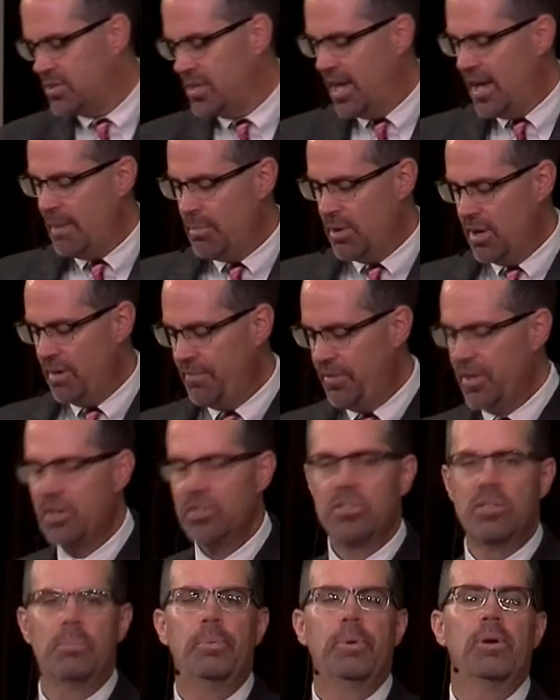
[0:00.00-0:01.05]
them or if they're
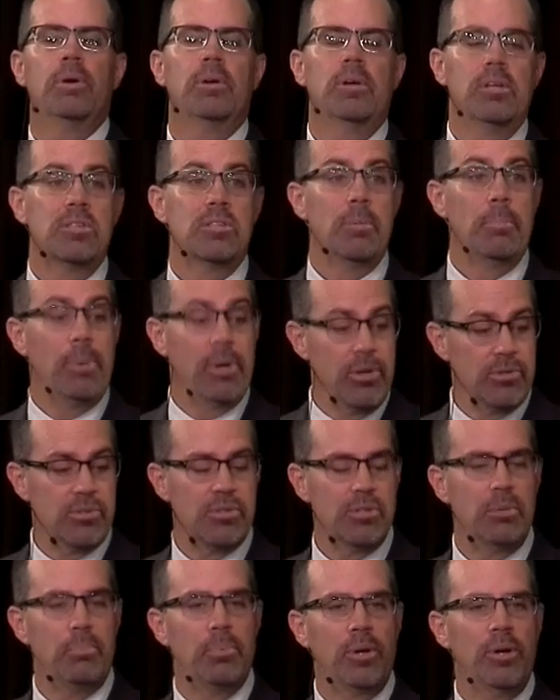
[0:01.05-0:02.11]
suppo- supposed
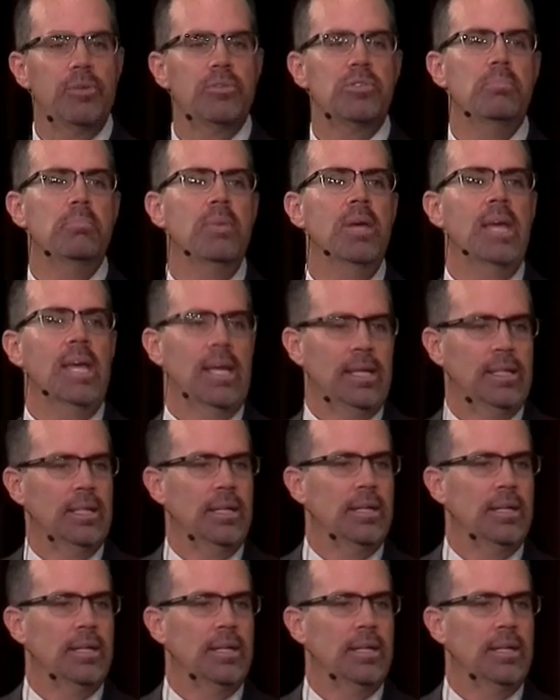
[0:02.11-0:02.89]
to approach me.